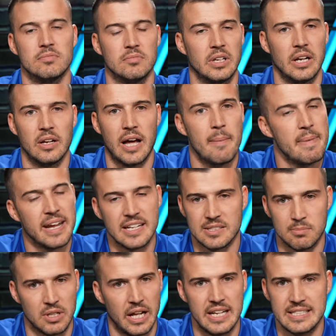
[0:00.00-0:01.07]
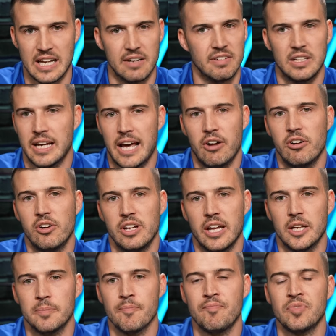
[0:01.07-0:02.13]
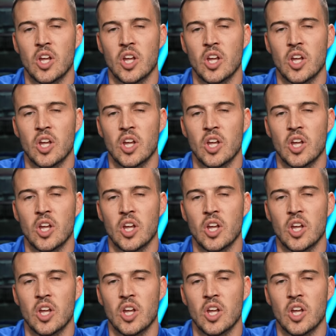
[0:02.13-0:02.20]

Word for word: Yeah, I may get some clients out of it, I don't know yet.